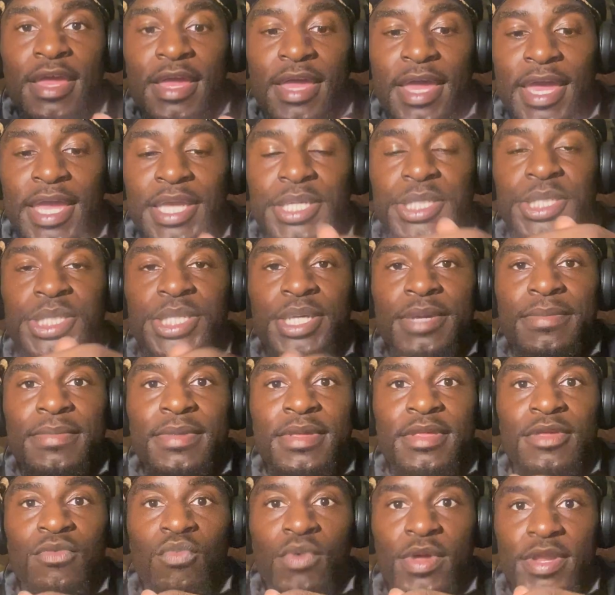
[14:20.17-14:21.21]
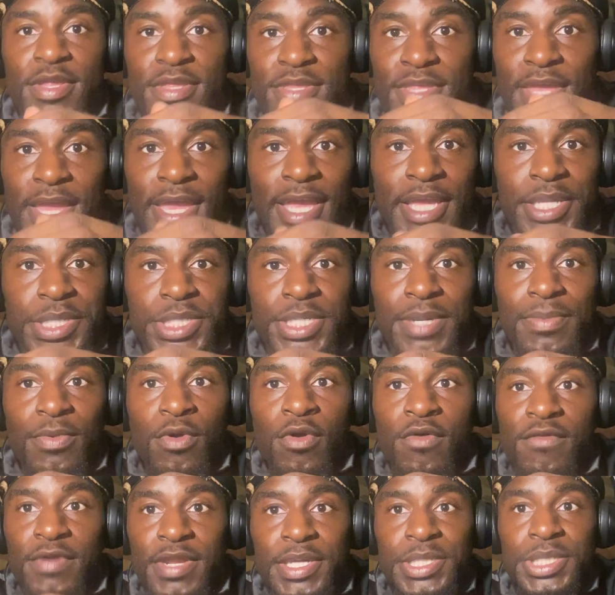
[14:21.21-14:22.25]
hate ship, whether it's a hate ship
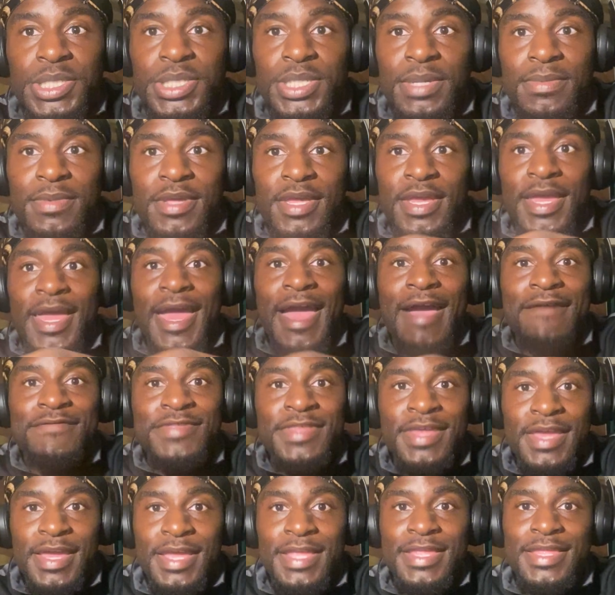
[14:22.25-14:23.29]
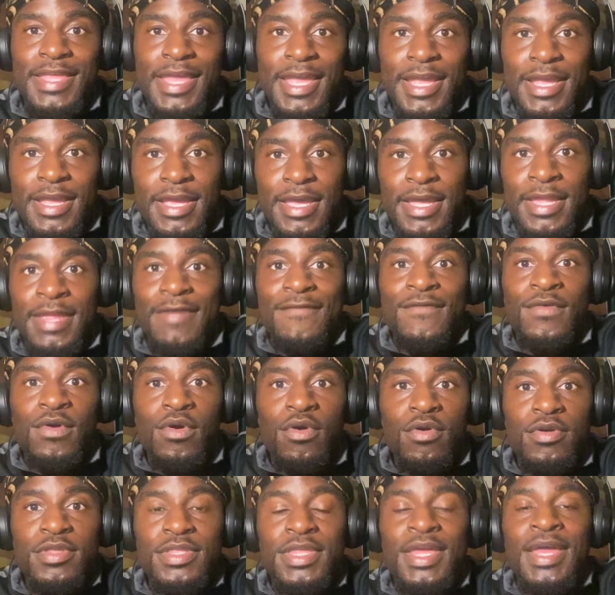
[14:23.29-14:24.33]
or relationship, it has an end date. And of
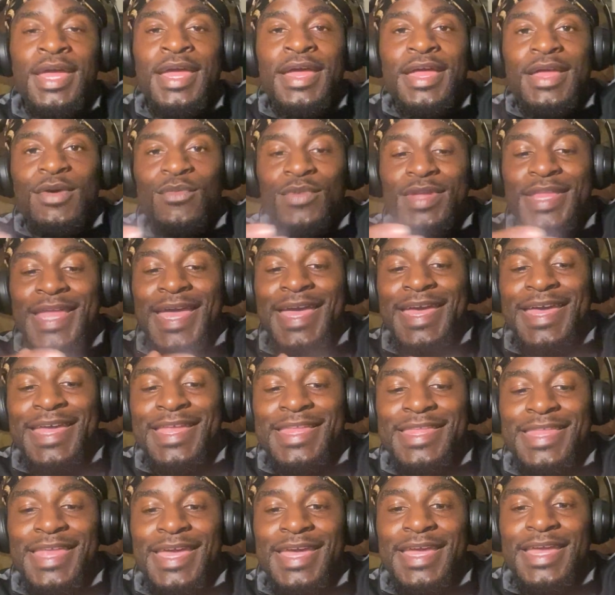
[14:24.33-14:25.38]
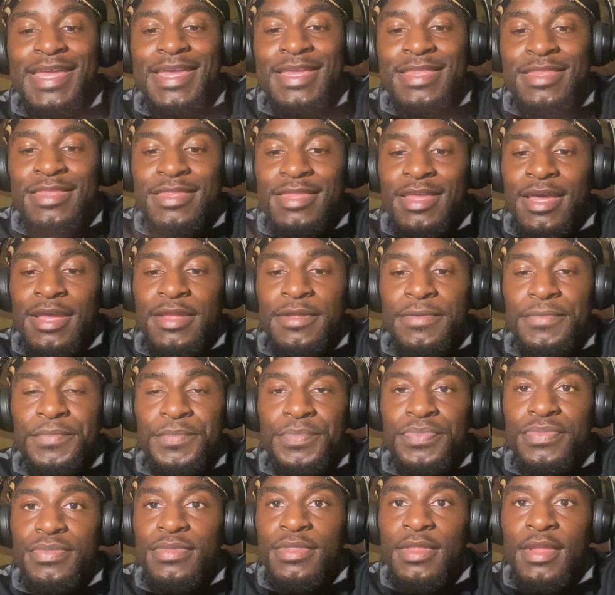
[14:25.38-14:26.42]
course, when that end date is done,
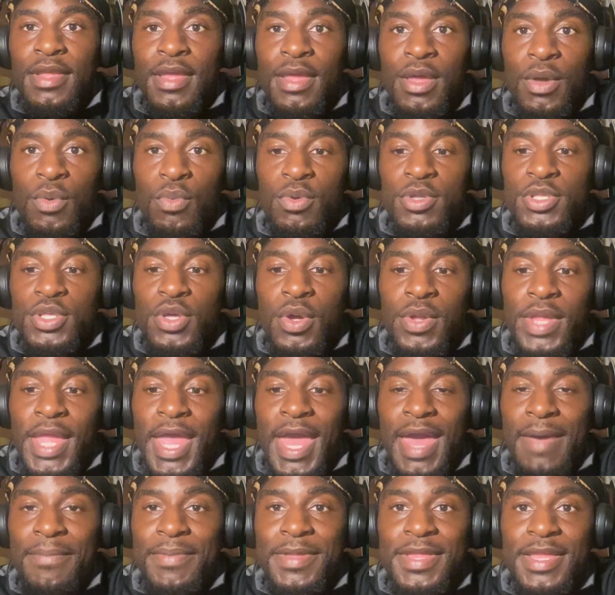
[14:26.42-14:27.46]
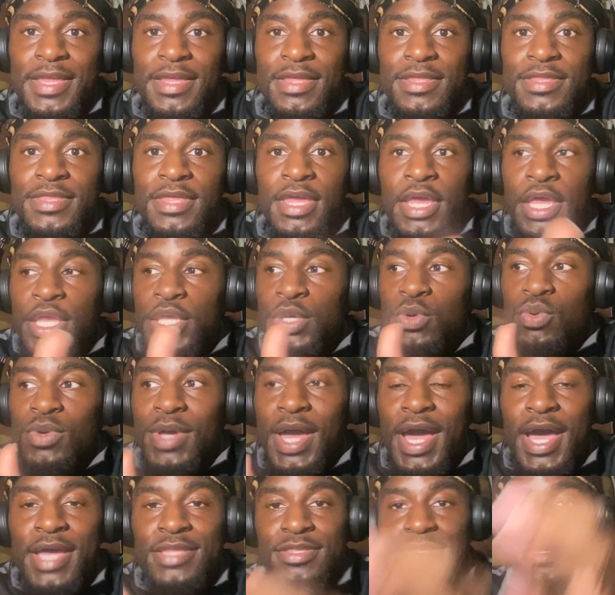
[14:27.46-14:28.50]
what's going to happen is you
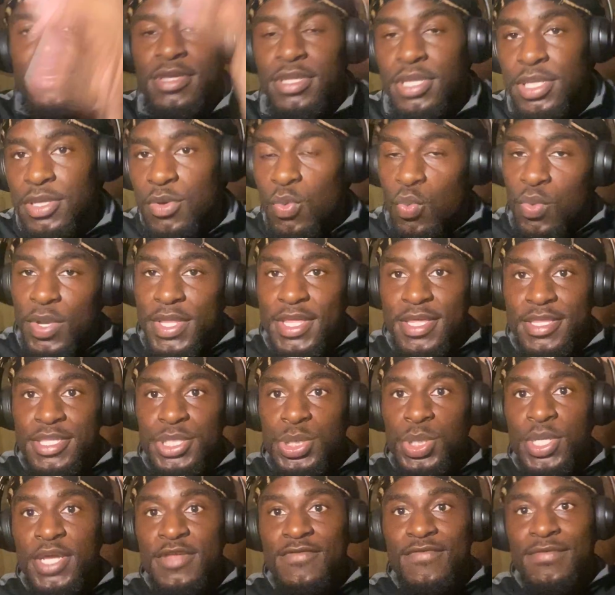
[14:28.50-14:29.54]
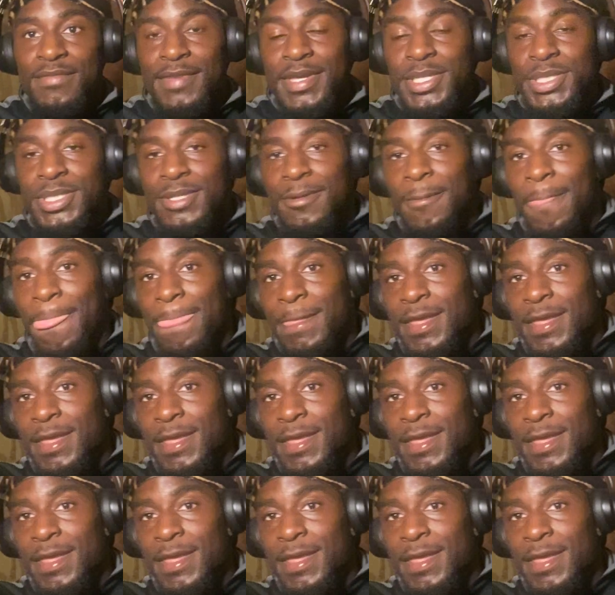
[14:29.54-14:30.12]
guys is going to witness transformation.